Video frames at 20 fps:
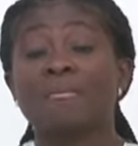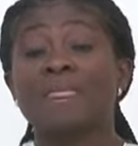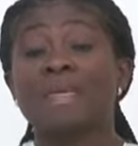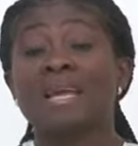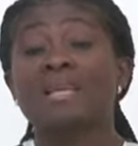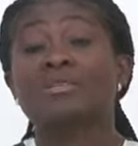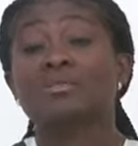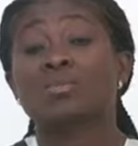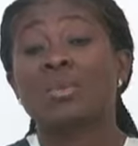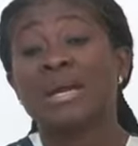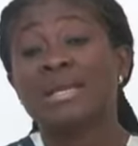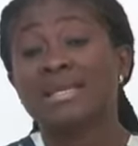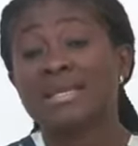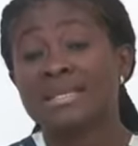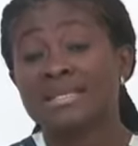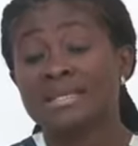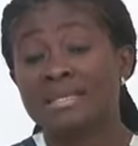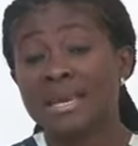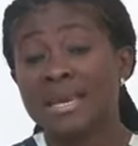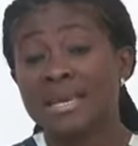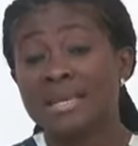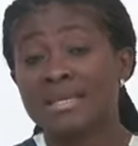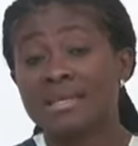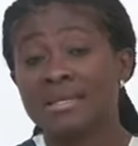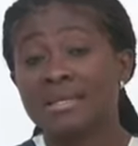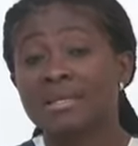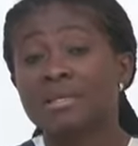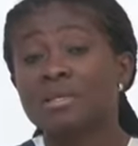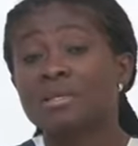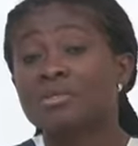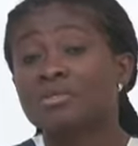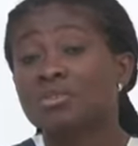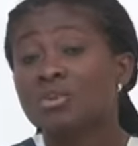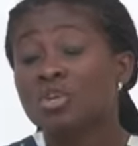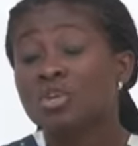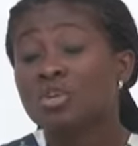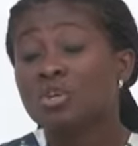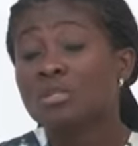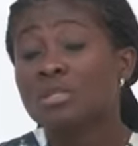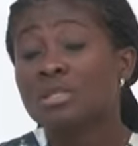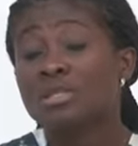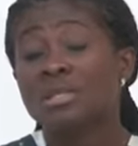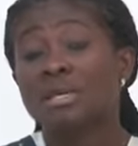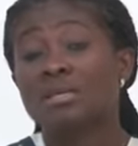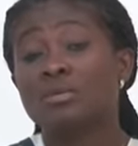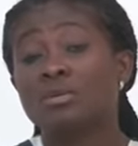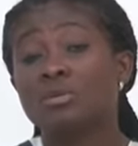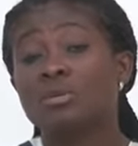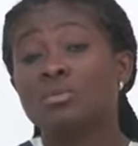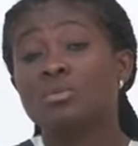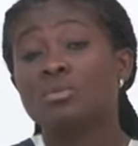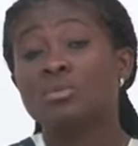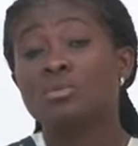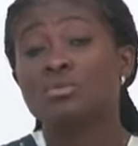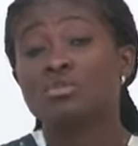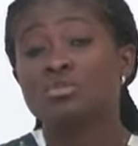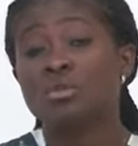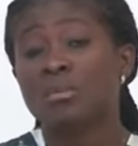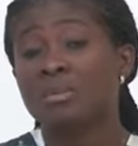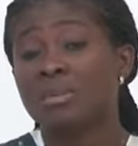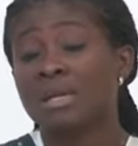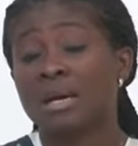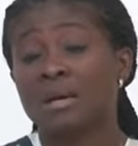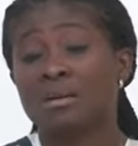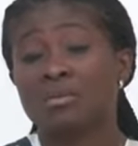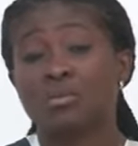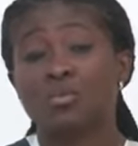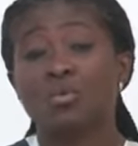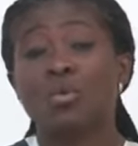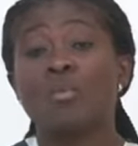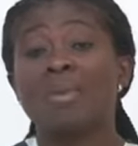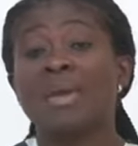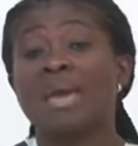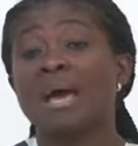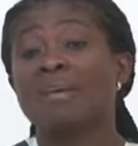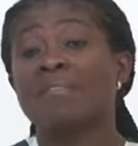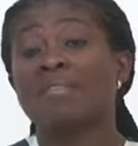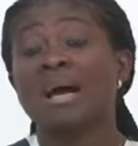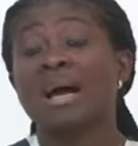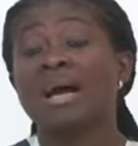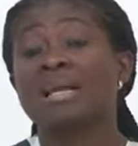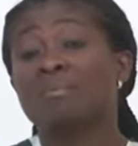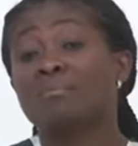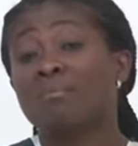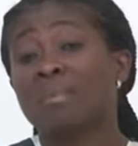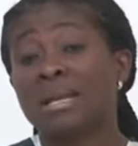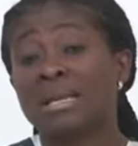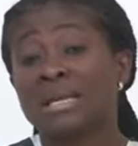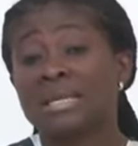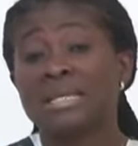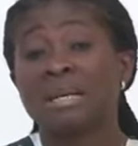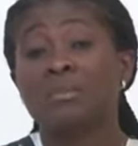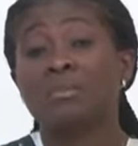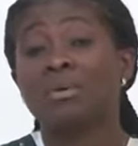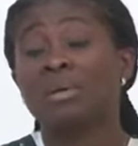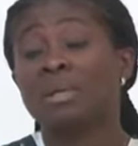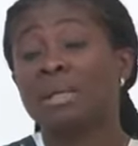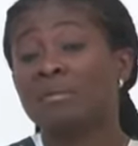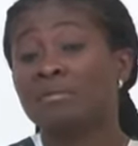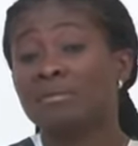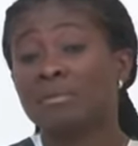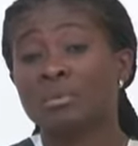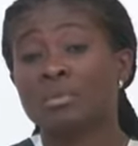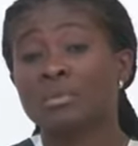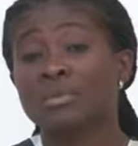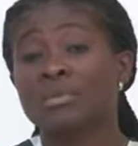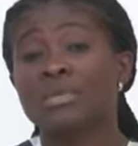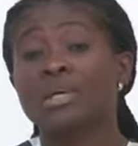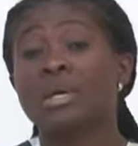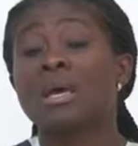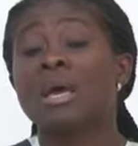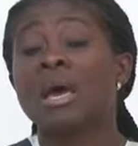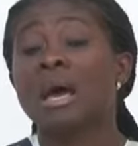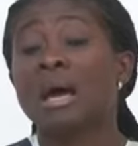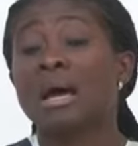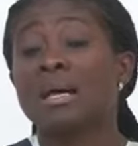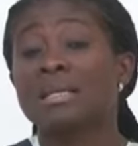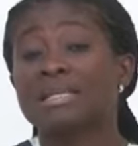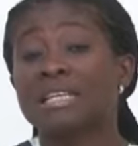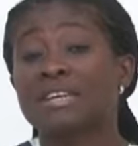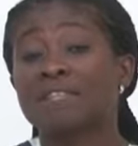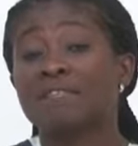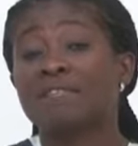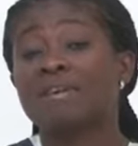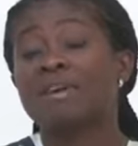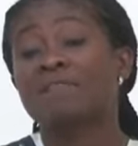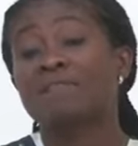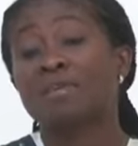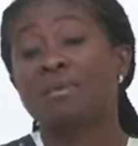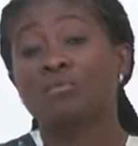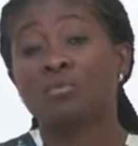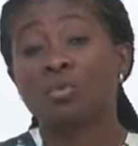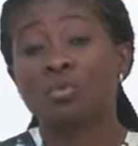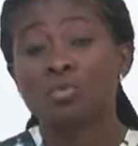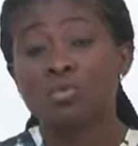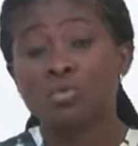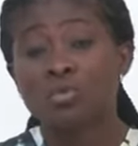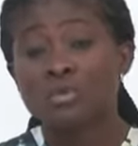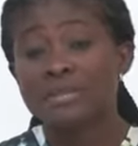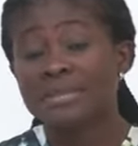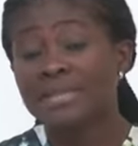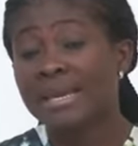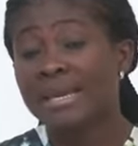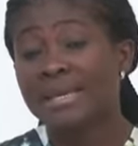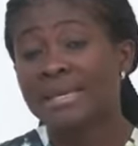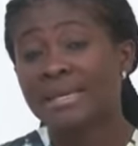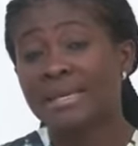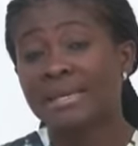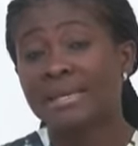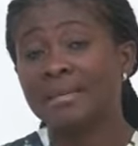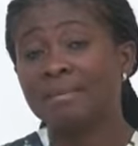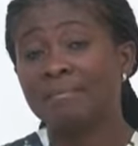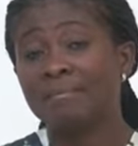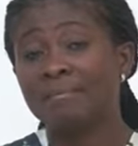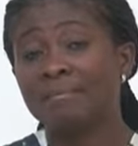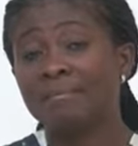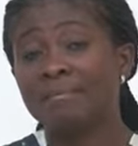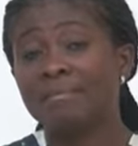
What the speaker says: That is why they stayed. So you notice that those who dropped out, who may have had manageable levels, are different from those who stayed in.